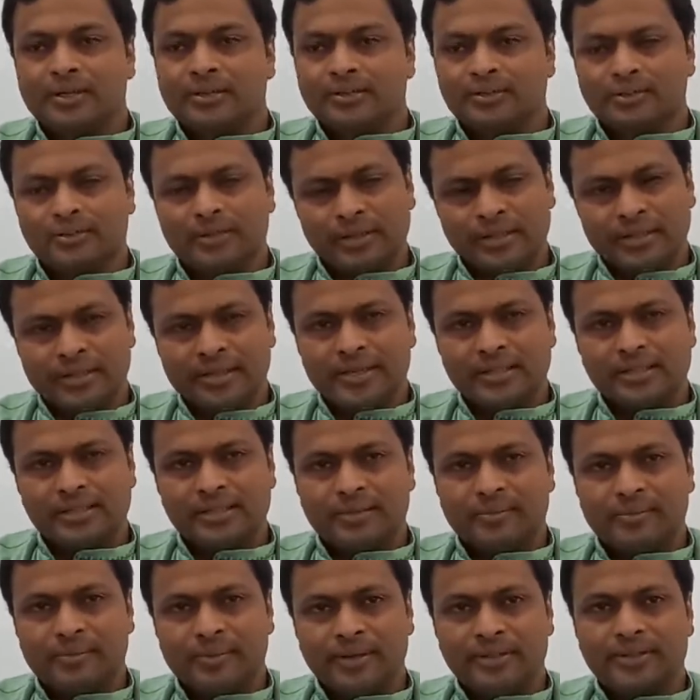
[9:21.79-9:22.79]
so at least
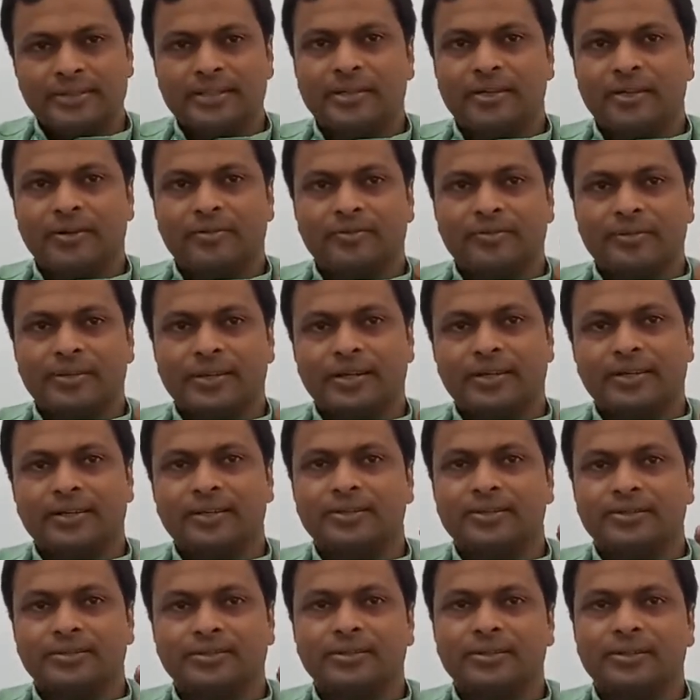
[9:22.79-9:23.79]
the basic of
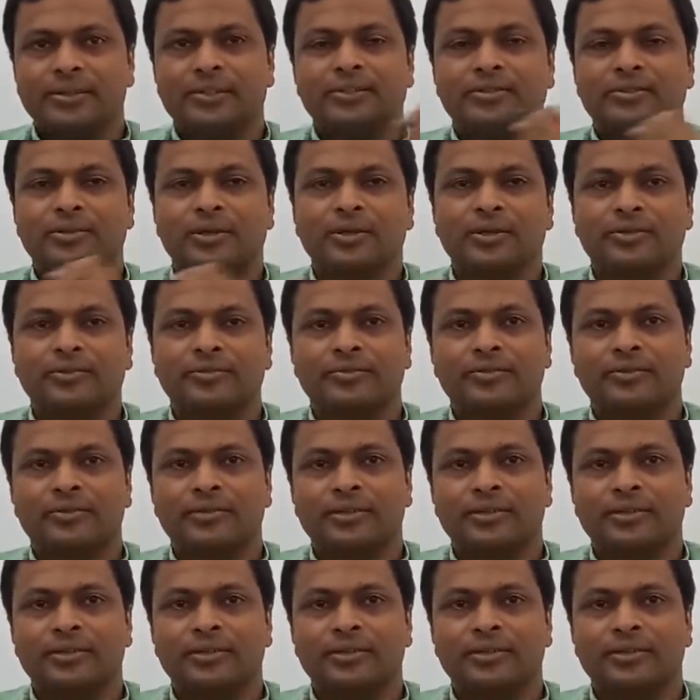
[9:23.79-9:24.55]
that, so it is not